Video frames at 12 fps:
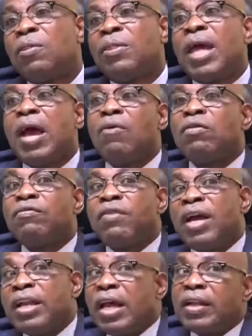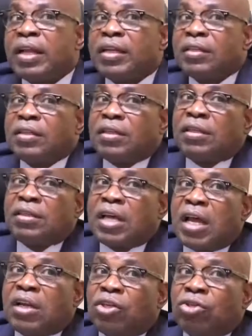now we find out that it's a
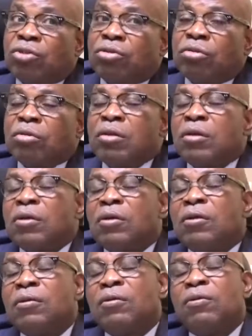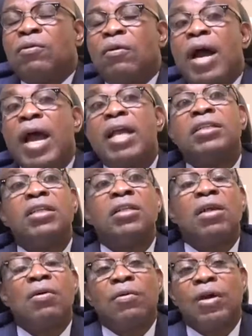design issue. Why is it
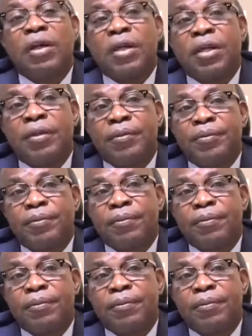not working?